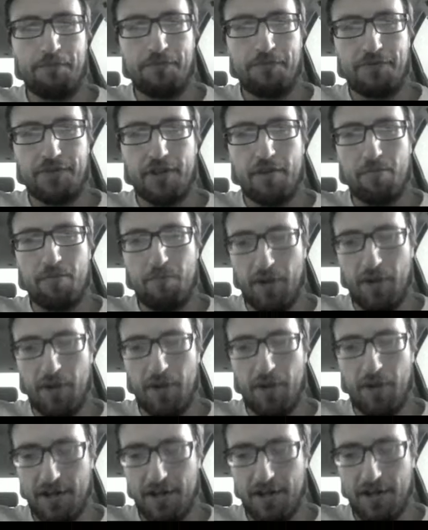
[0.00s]

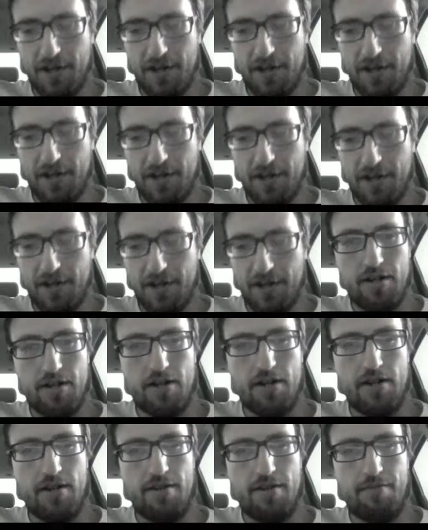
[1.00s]
basically
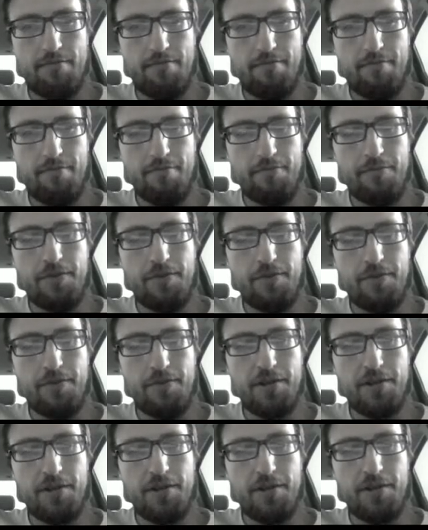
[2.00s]
this breaching
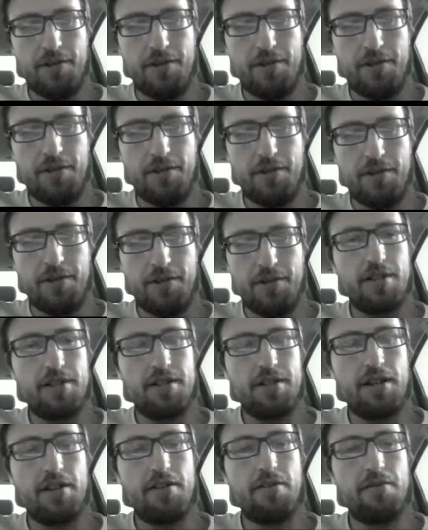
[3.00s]
logic. Instead
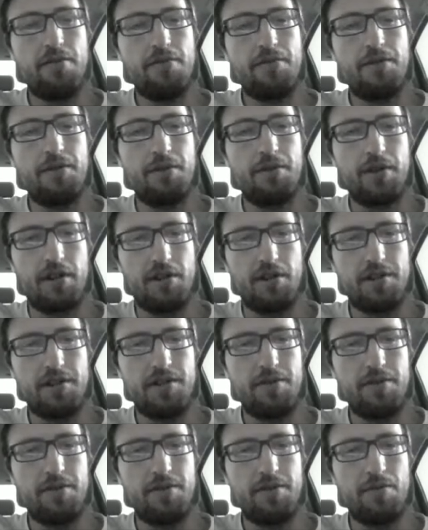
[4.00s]
of doing a
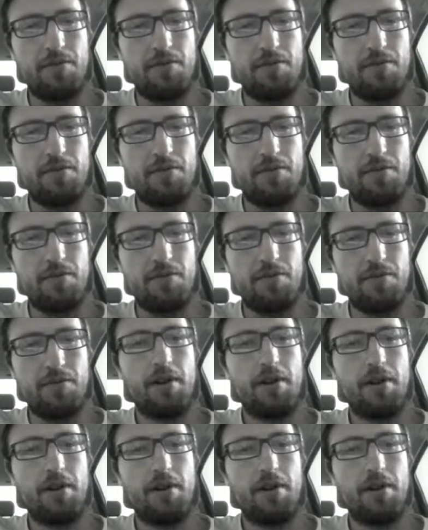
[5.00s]
swap
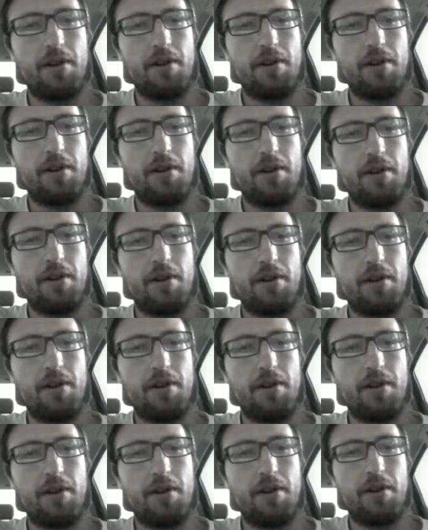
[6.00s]
with these
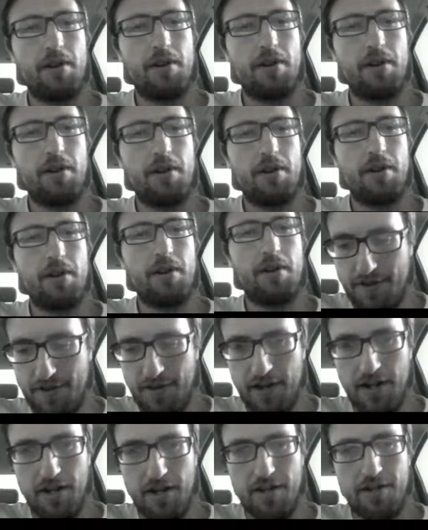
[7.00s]
variables
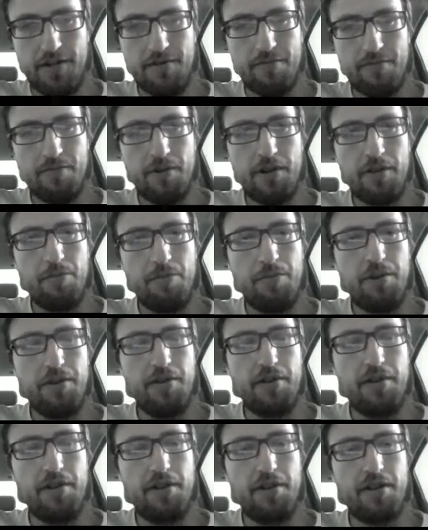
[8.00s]
and recomputing,
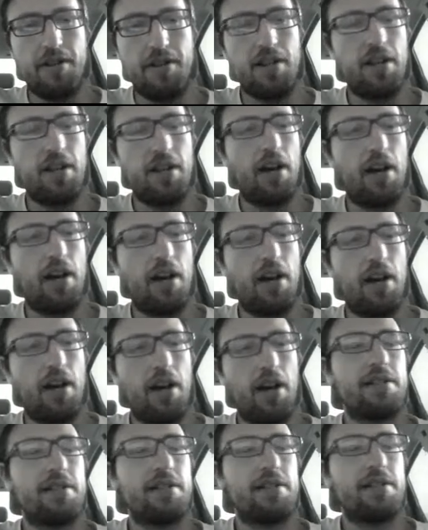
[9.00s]
it's not as
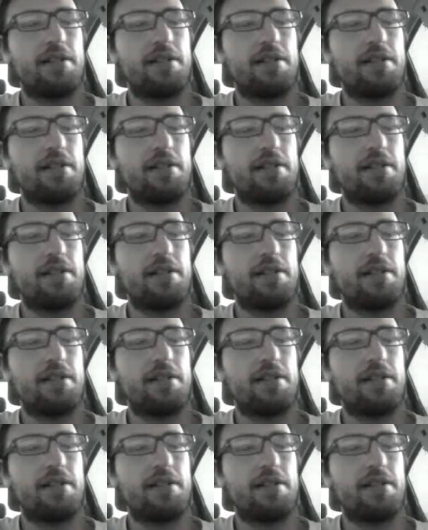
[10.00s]
good, I